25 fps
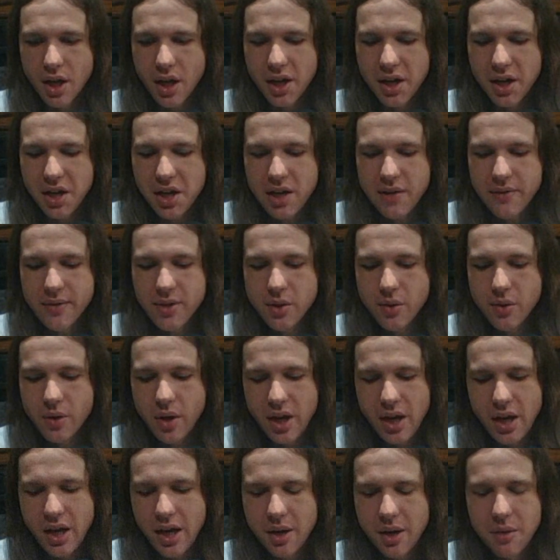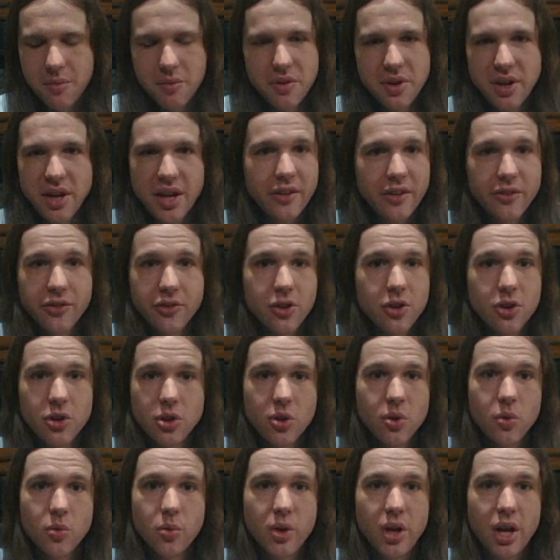And even though I had next to
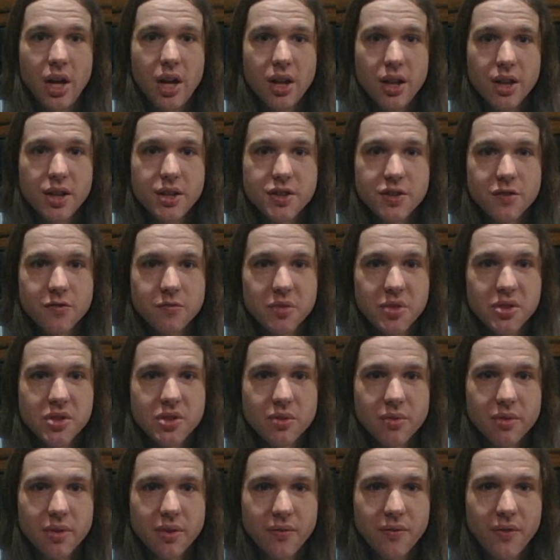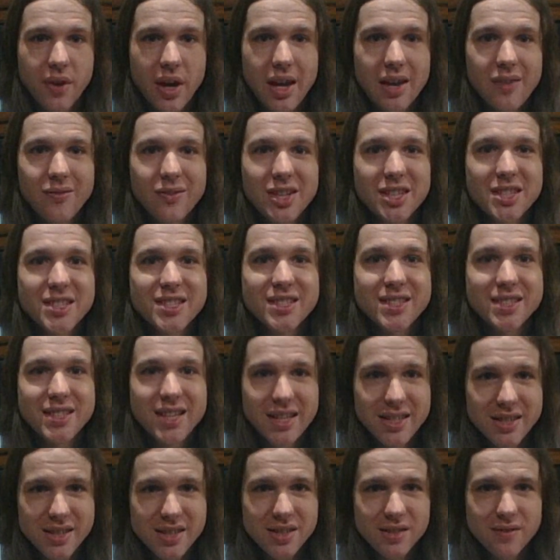no knowledge of Persona 5
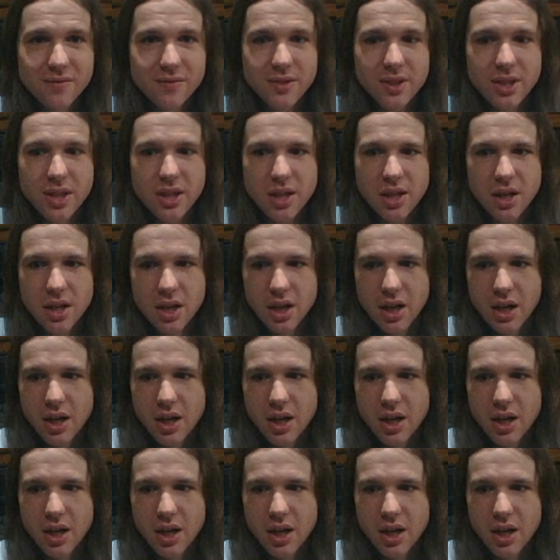extensively,